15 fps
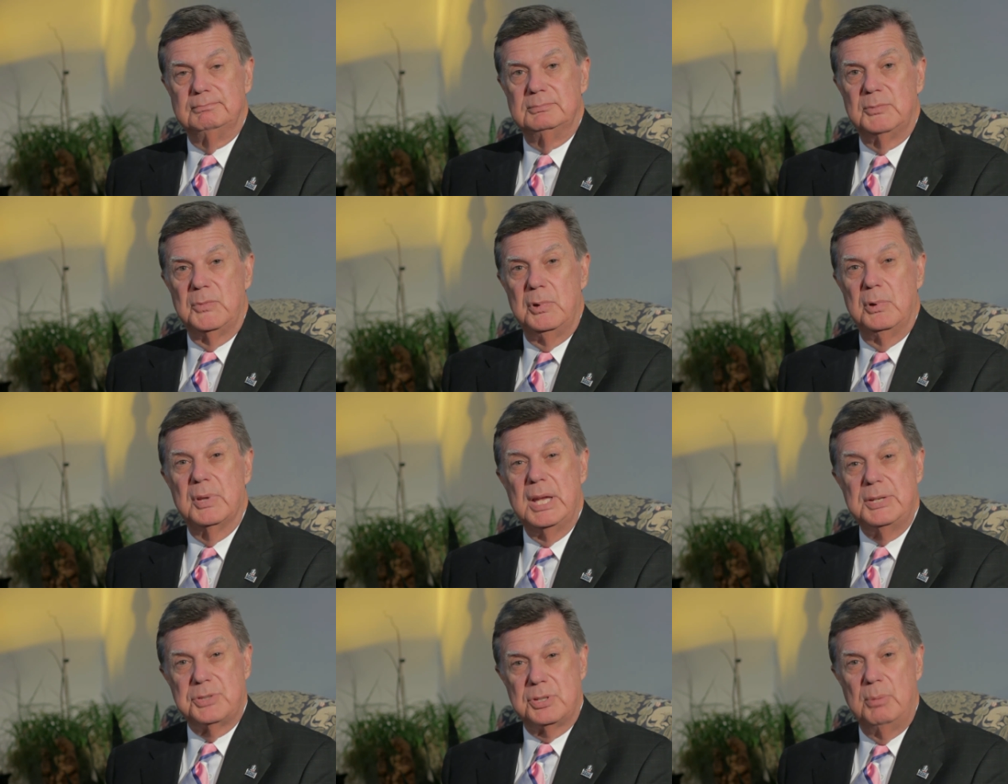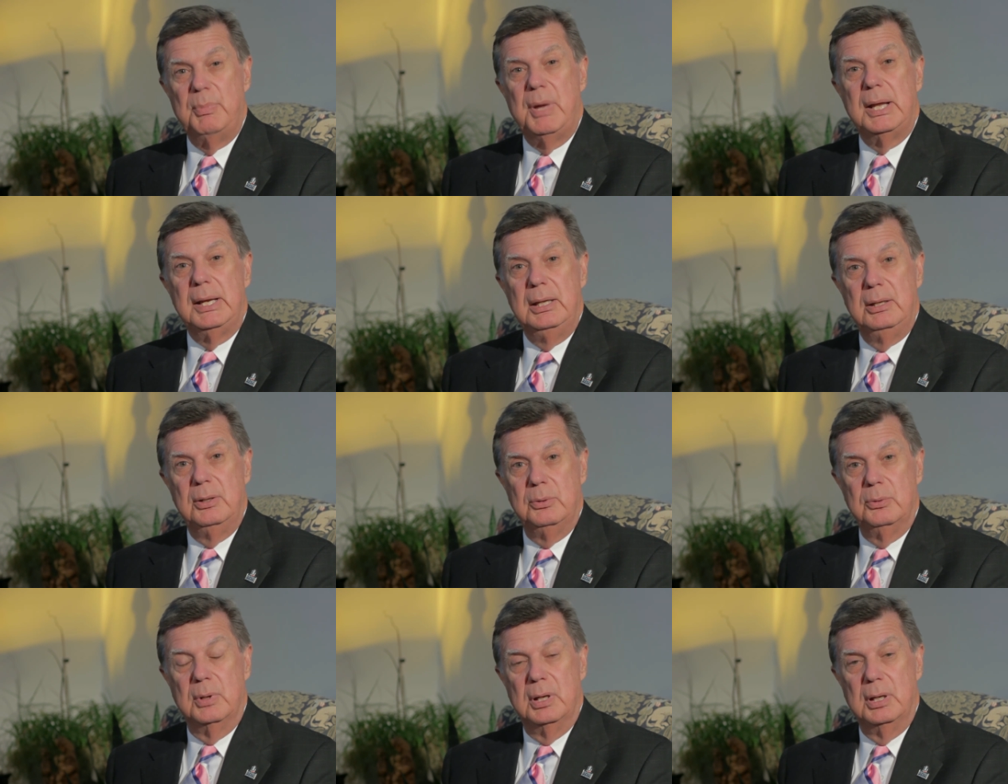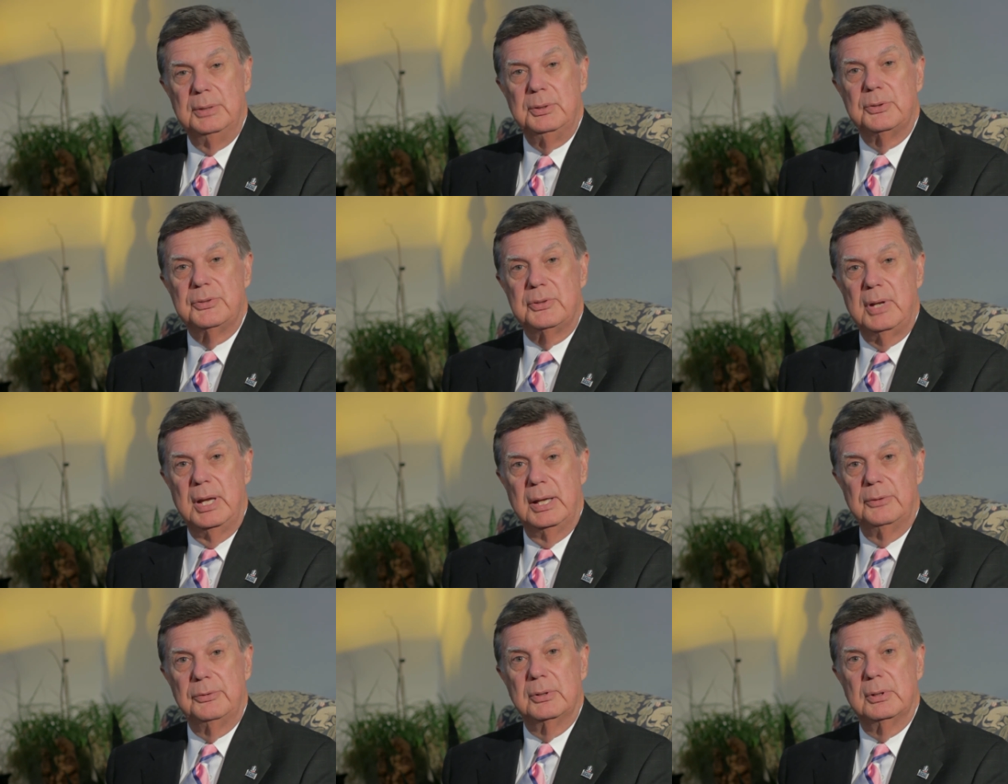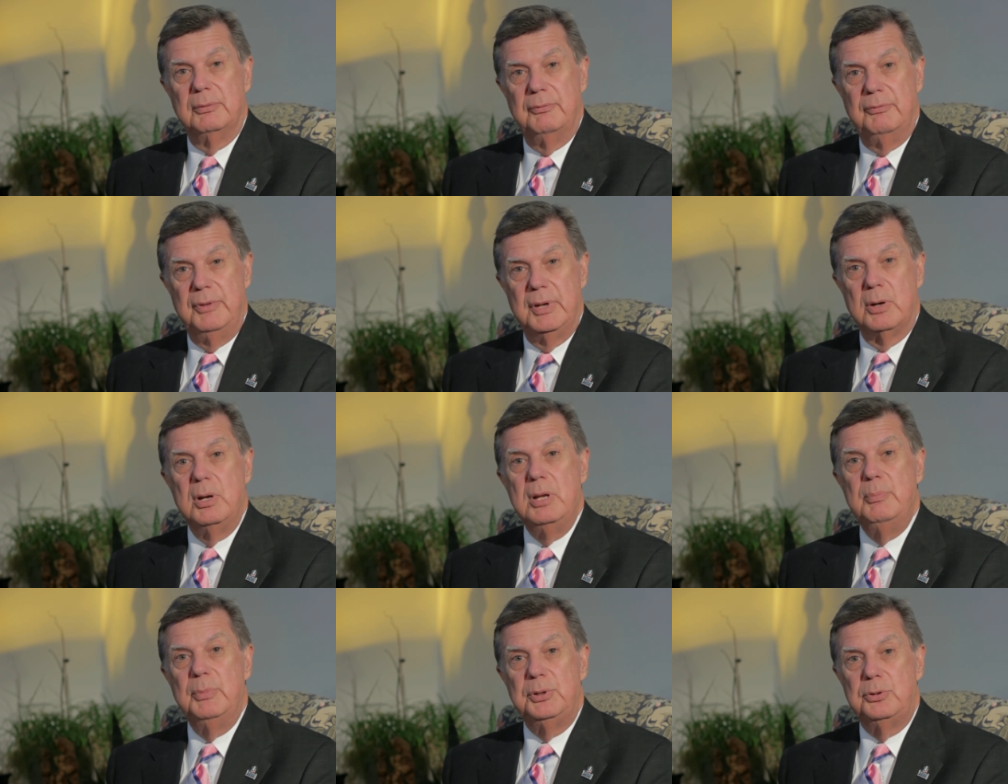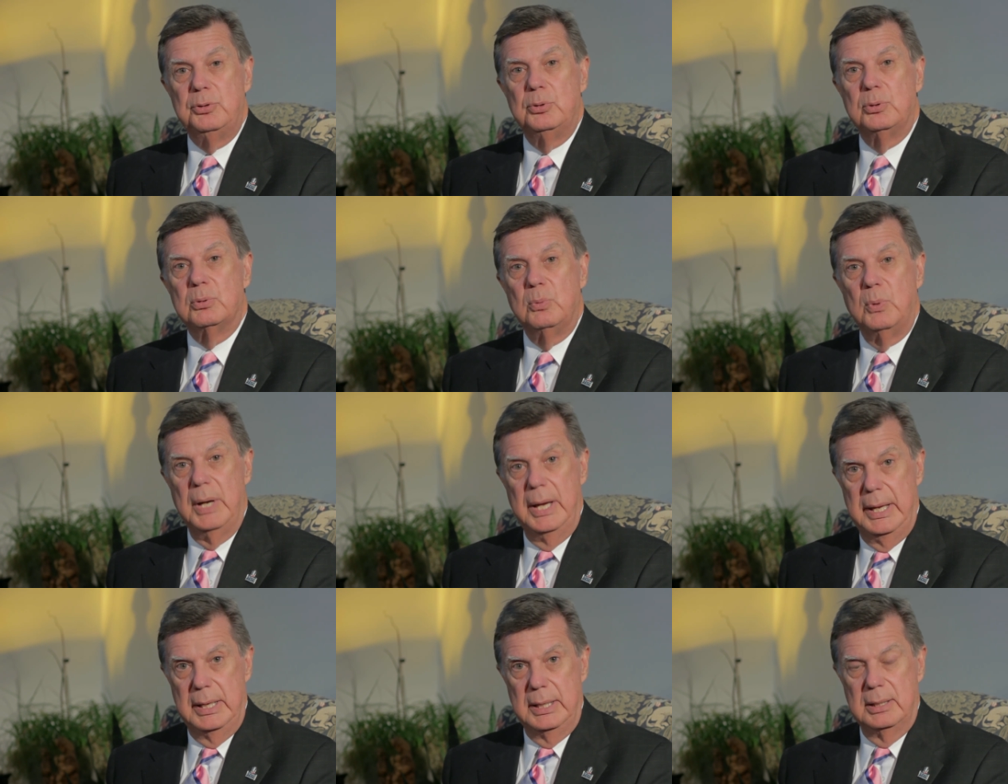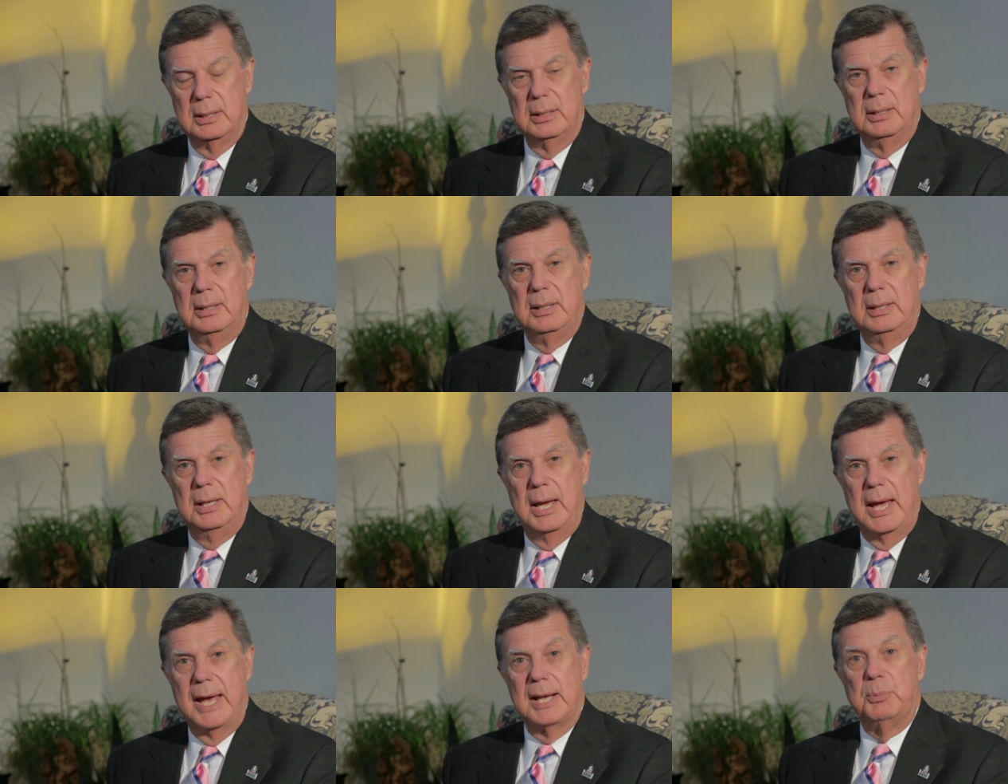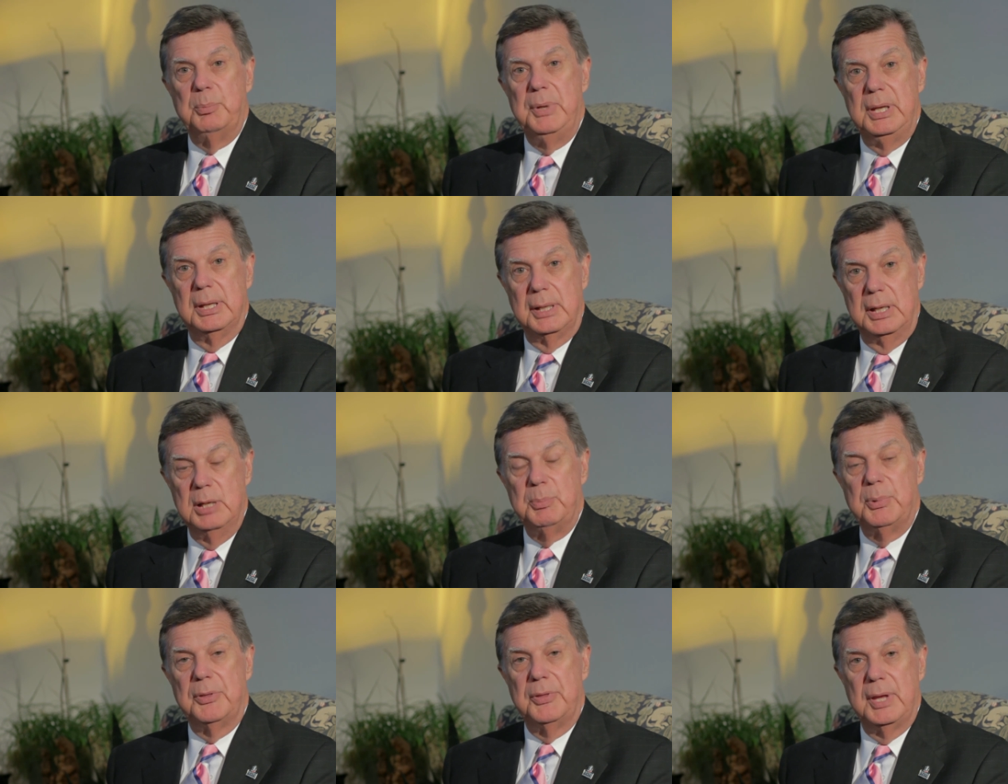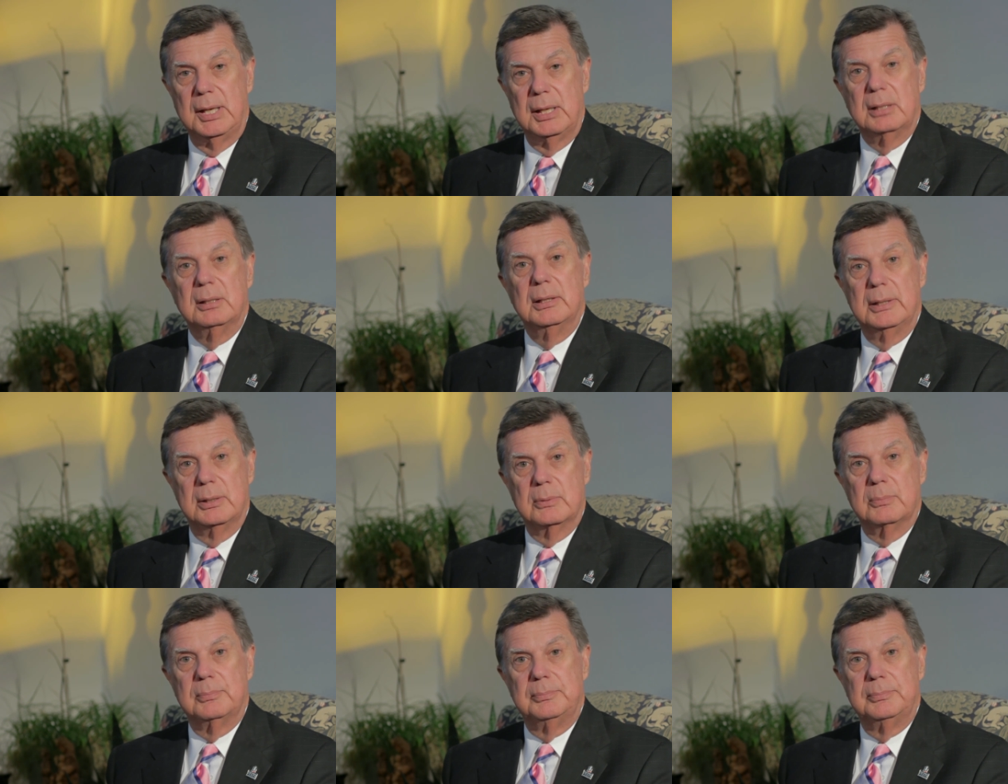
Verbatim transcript: You know, that's somebody who understands in a very mature way how to be an empathetic leader.